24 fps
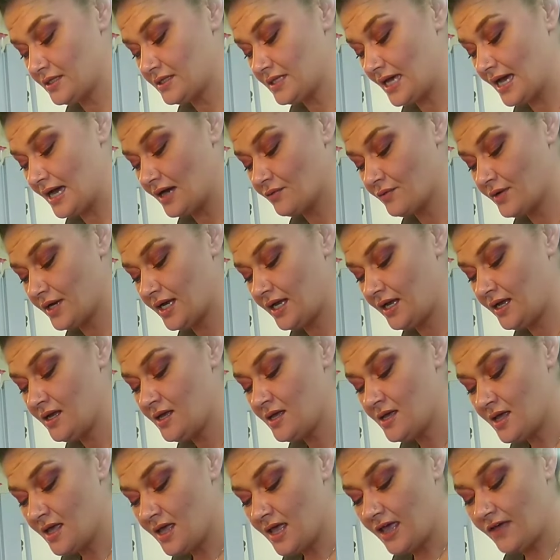that way,
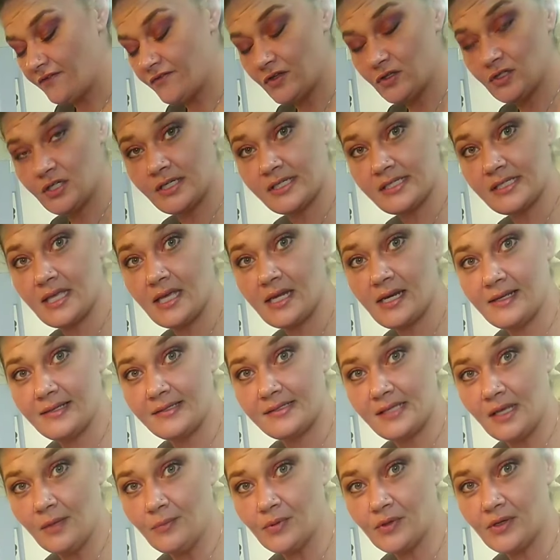if you just let it
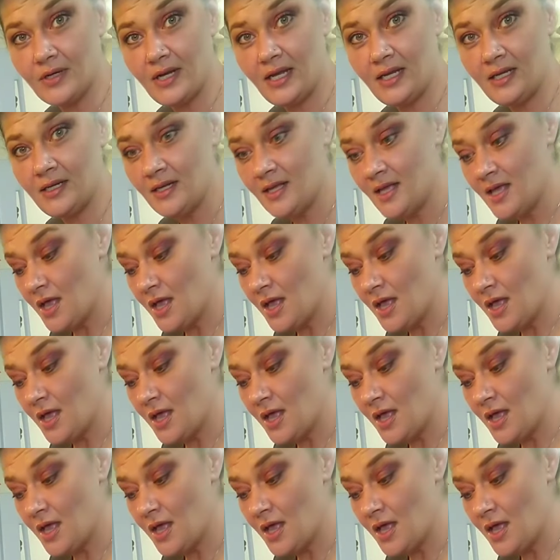separate,